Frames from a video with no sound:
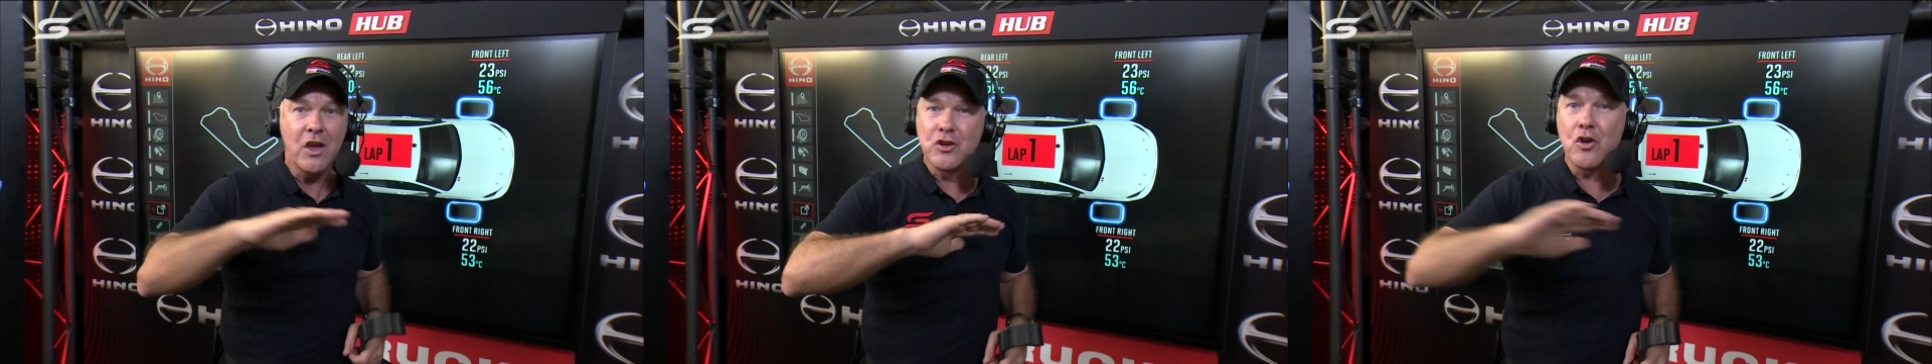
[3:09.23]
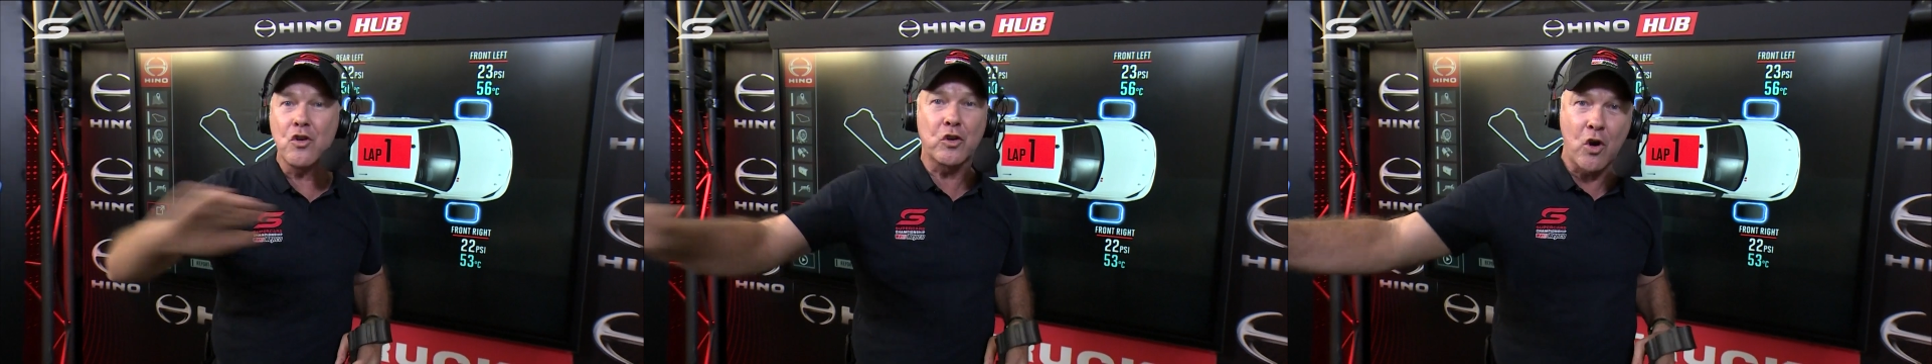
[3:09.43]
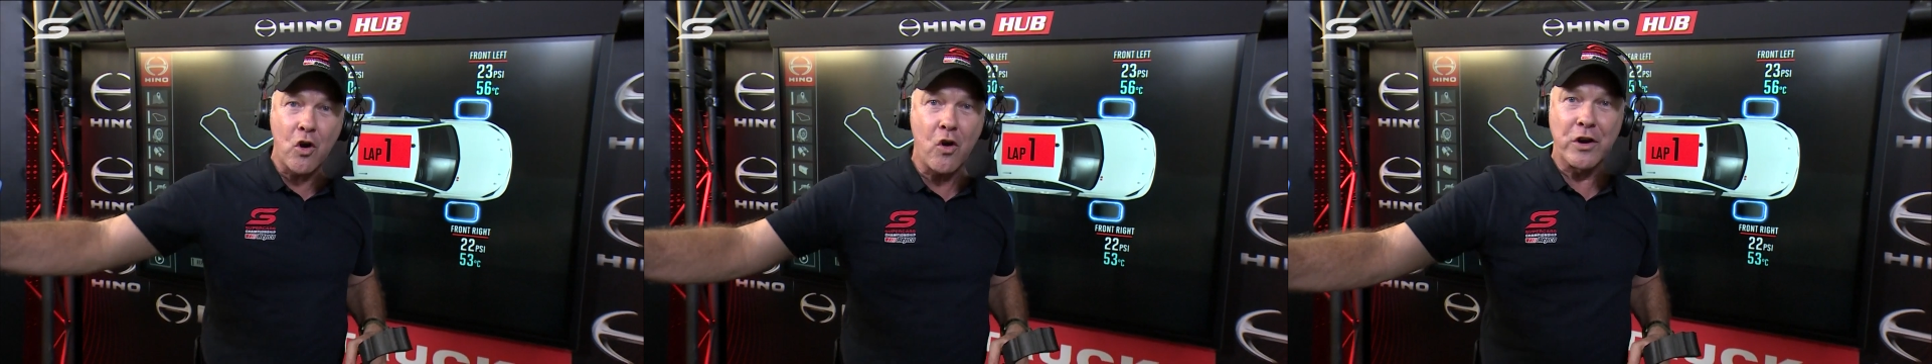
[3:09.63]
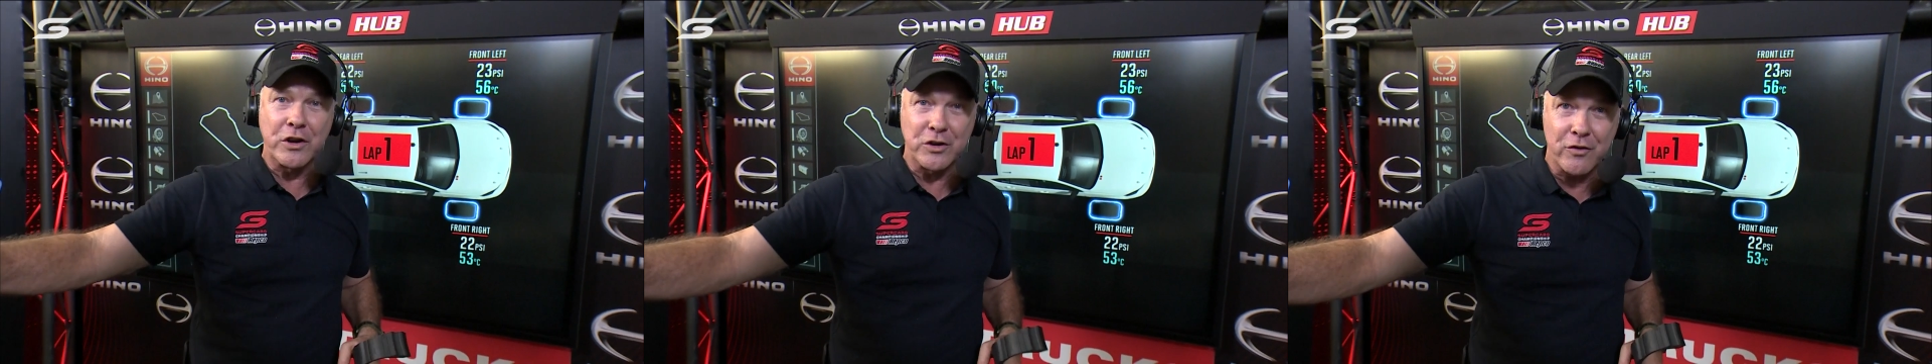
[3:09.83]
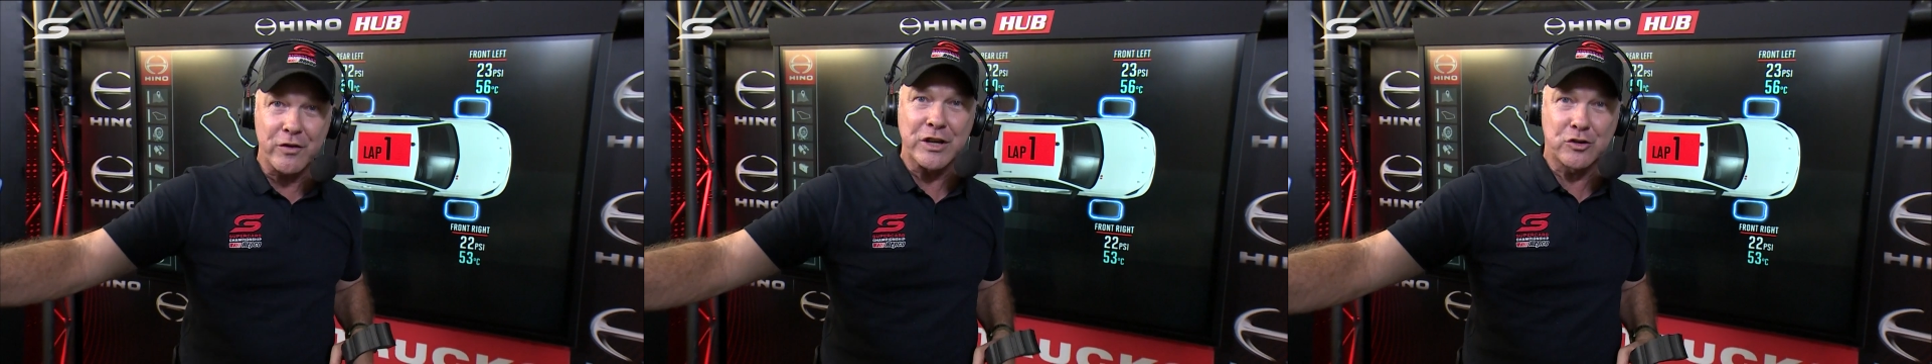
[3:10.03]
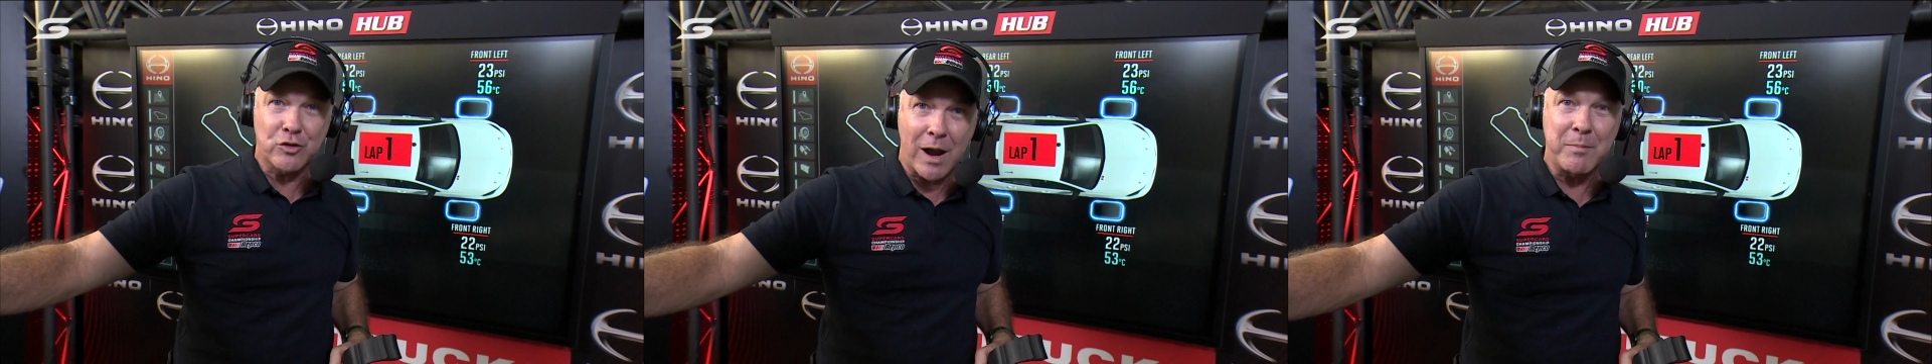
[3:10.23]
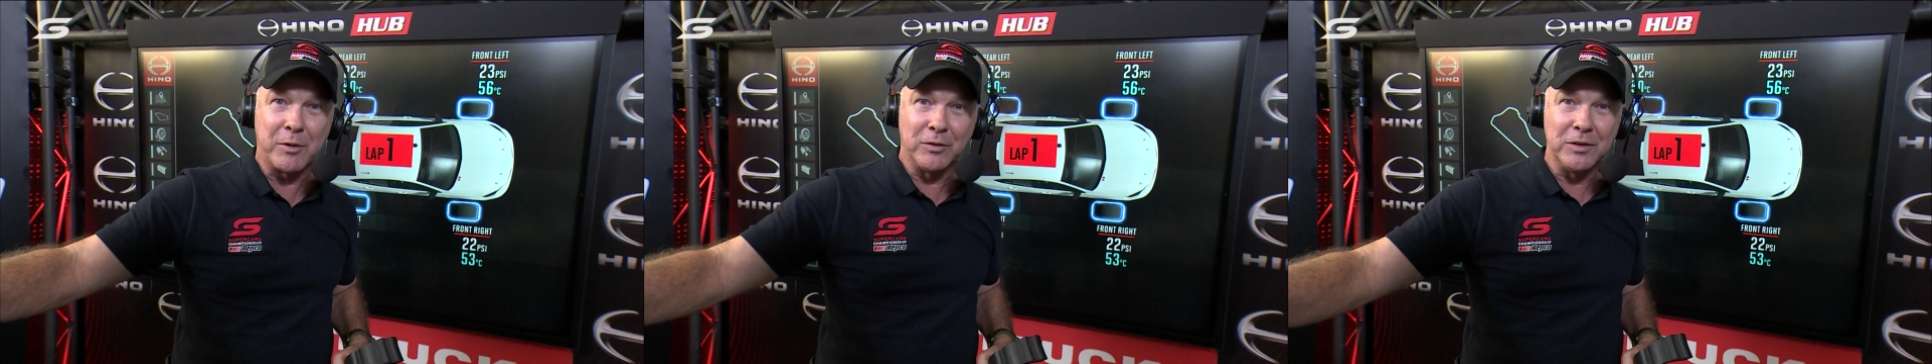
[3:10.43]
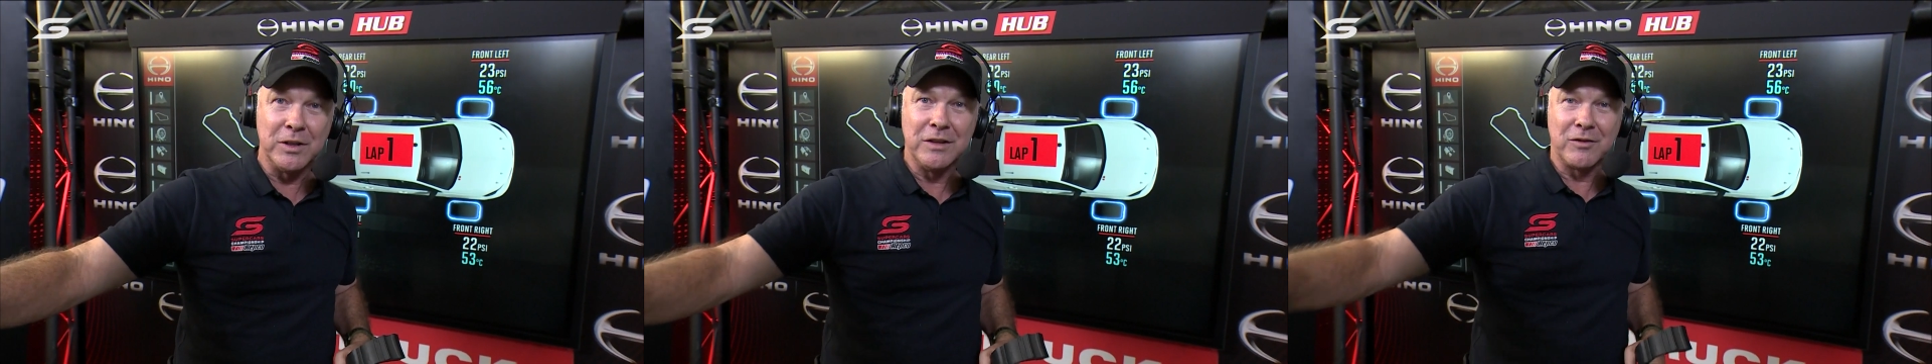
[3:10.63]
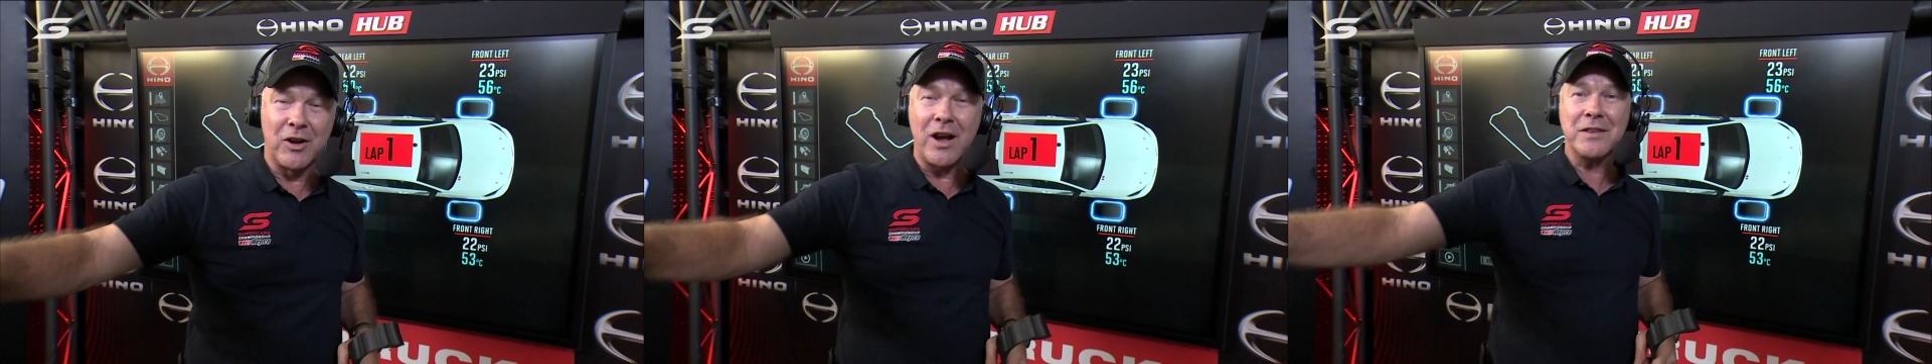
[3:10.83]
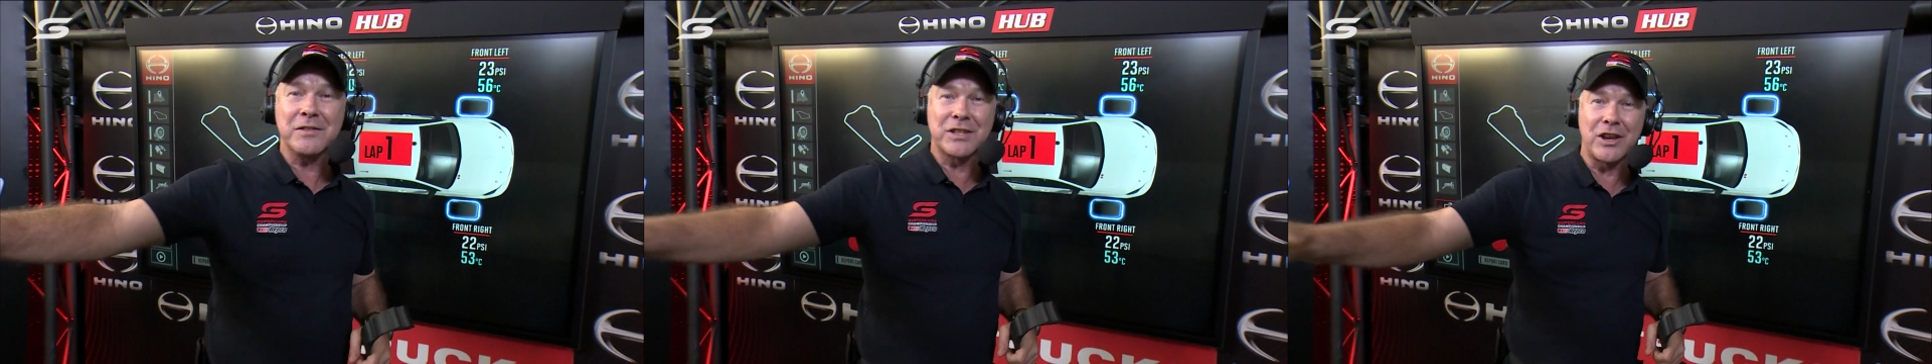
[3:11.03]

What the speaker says: you're gone, you're in trouble, right?